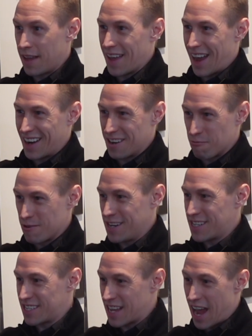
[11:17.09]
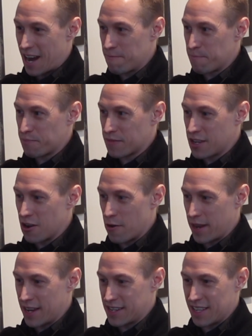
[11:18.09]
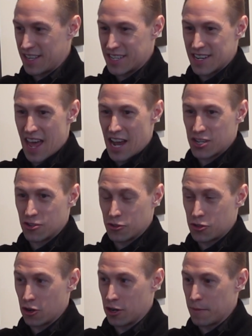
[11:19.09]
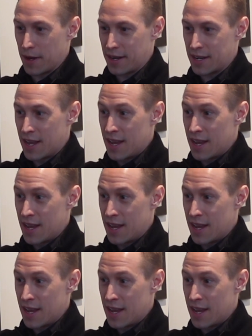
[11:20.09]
I had to reset going into this national tournament